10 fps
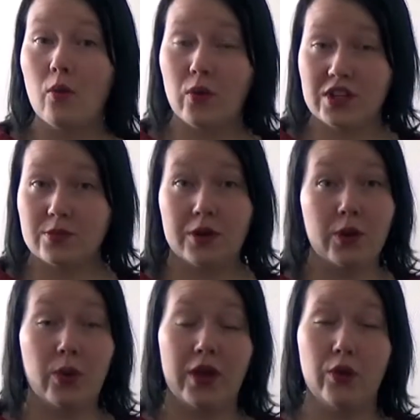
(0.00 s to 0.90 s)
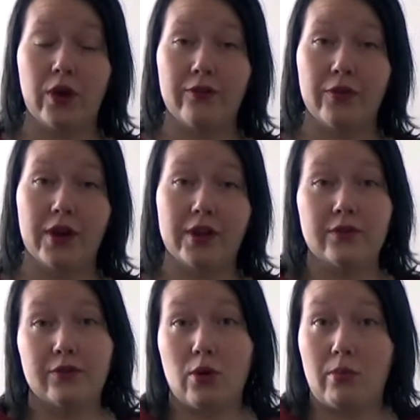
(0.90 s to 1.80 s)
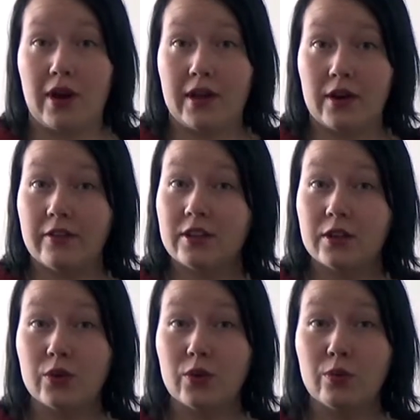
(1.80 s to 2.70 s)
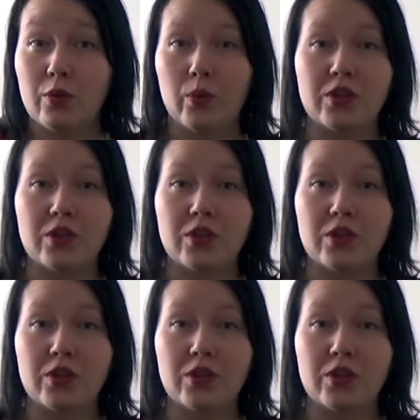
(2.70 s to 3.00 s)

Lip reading: which by the way you can find from my Ravelry group,